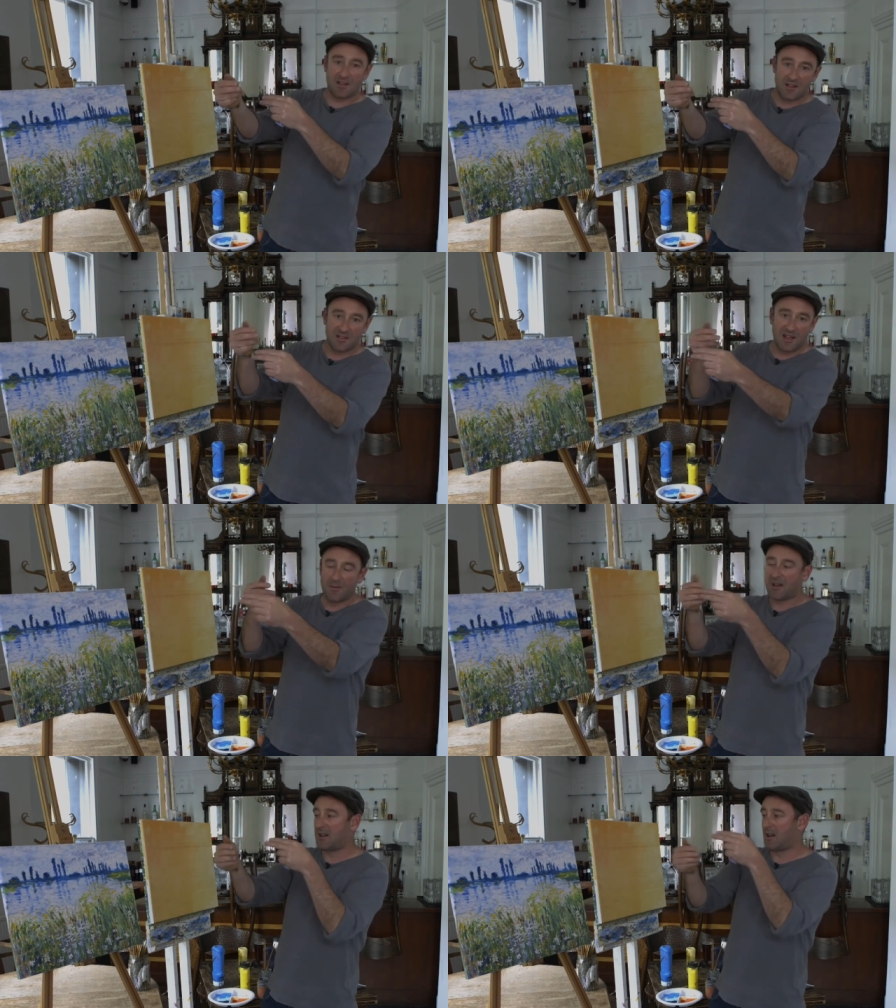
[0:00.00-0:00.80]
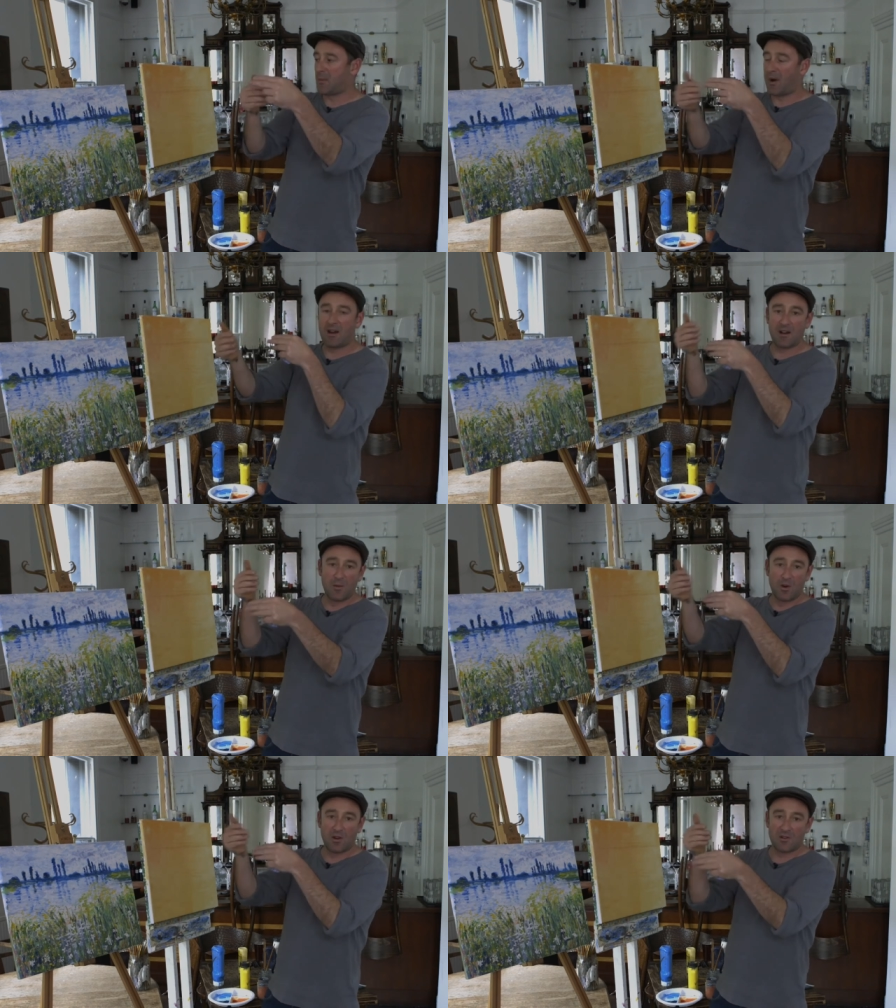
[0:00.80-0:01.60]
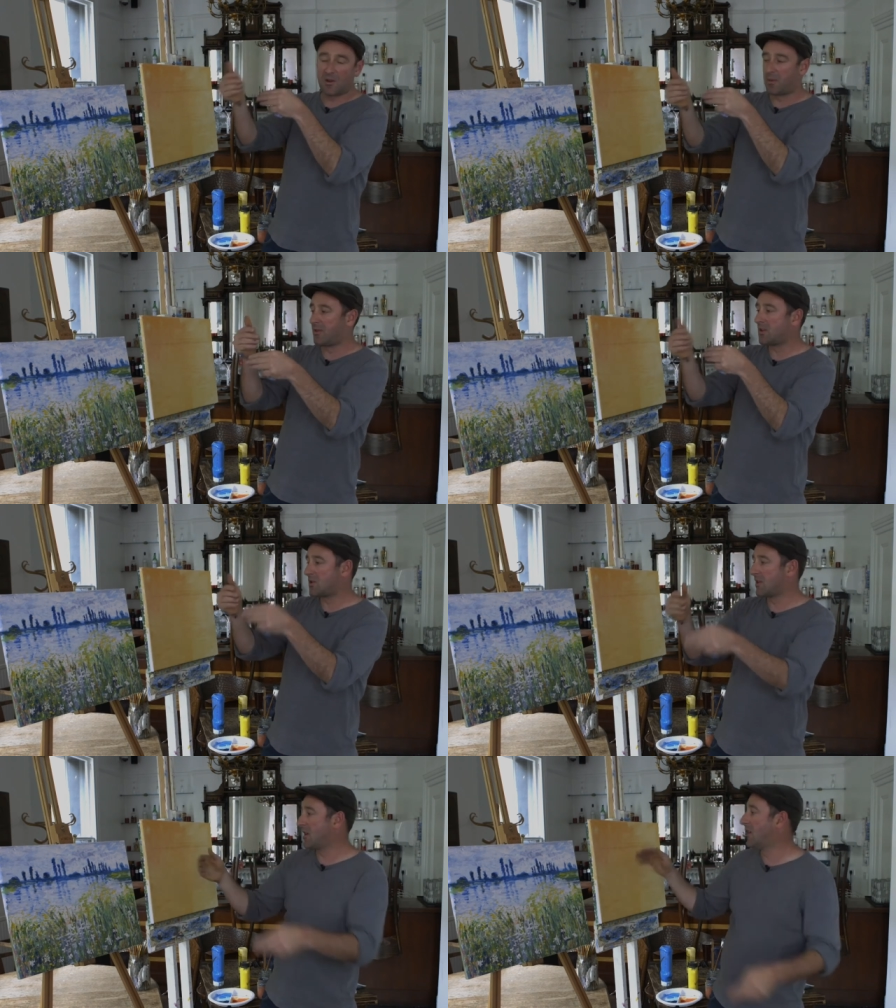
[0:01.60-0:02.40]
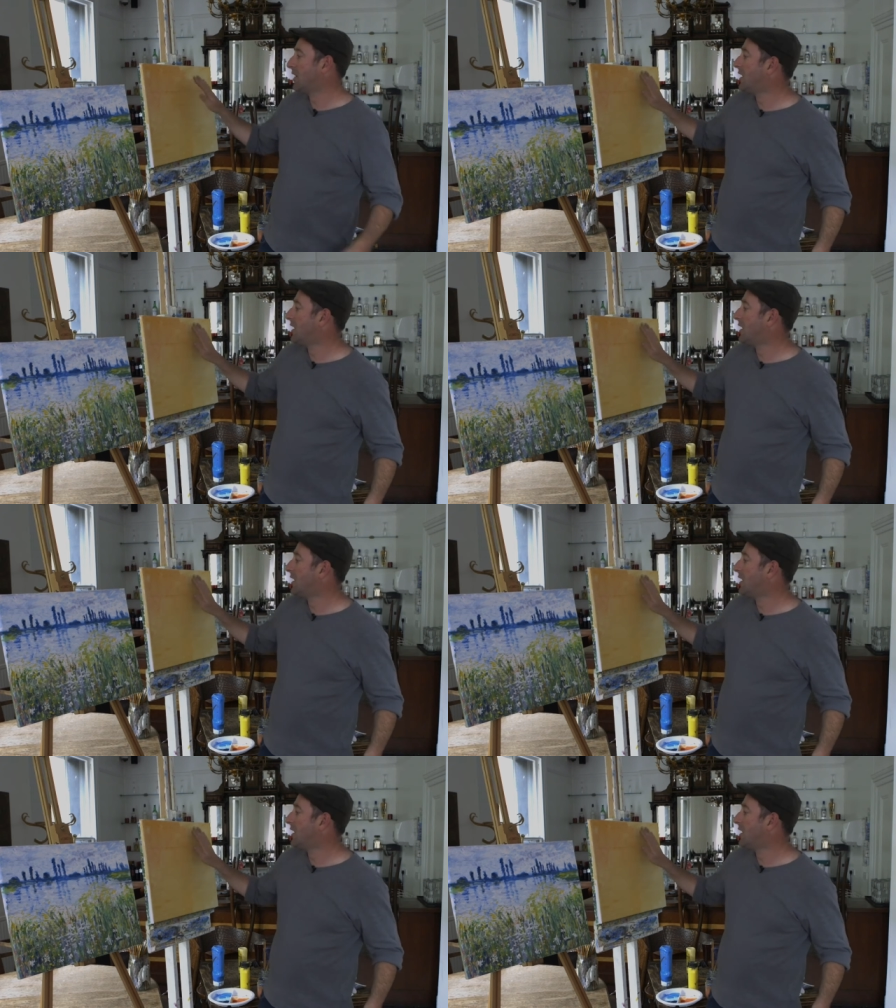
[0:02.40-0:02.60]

and then same again, like pile them all on top of each other.